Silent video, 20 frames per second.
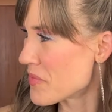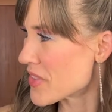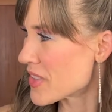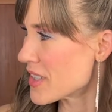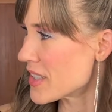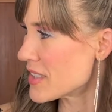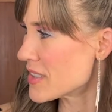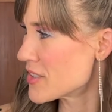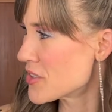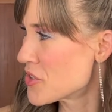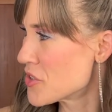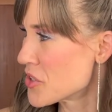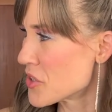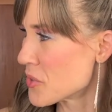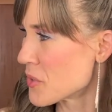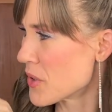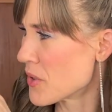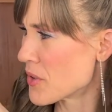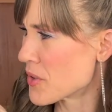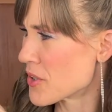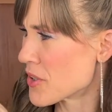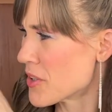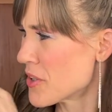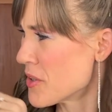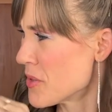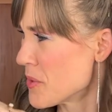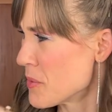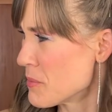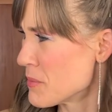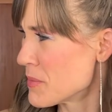These
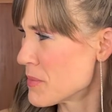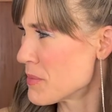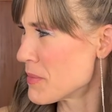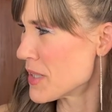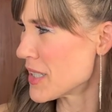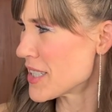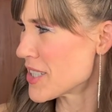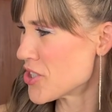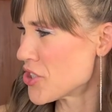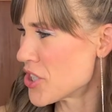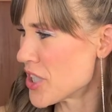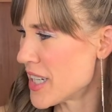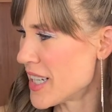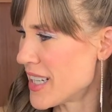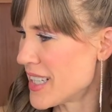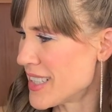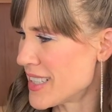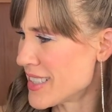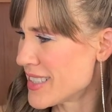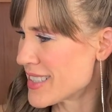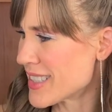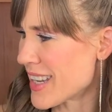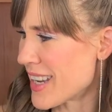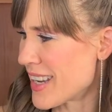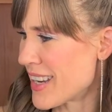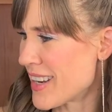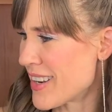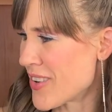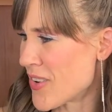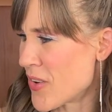duochrome shades
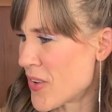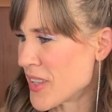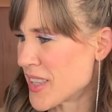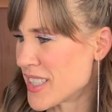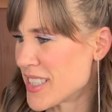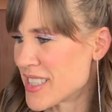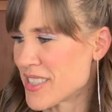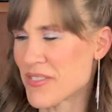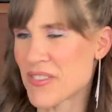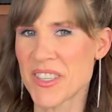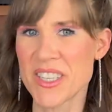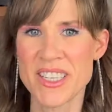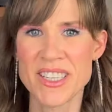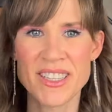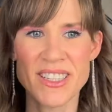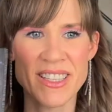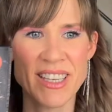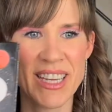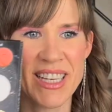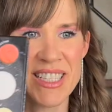and all the different like